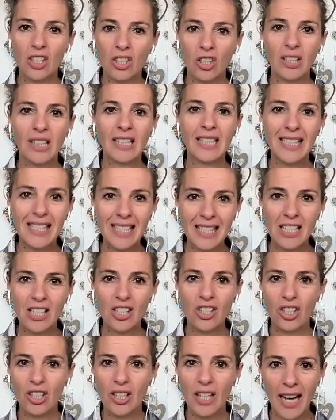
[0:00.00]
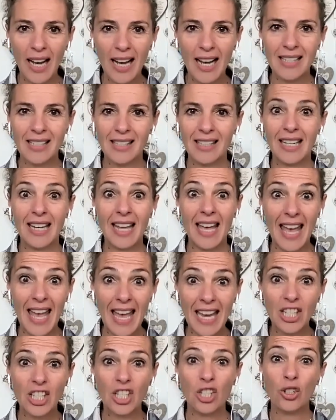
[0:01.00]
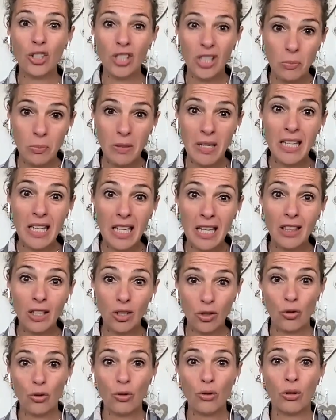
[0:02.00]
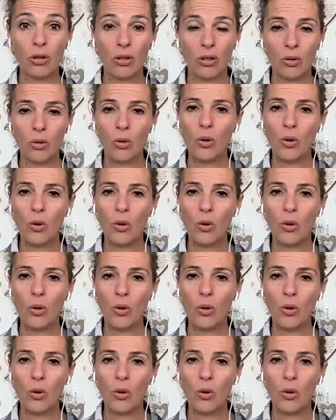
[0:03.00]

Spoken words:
Start listening to guys that actually are speaking the truth,